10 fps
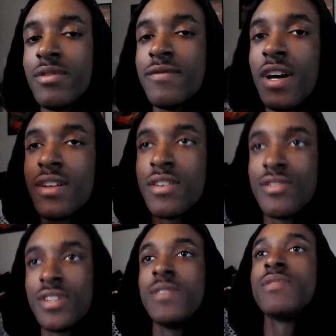follow your
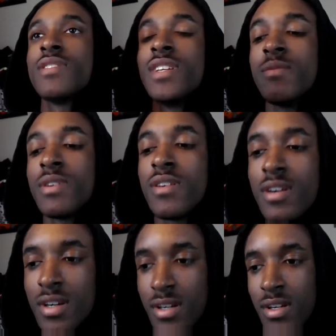dreams, and keep working
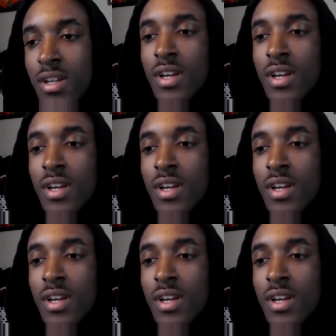hard.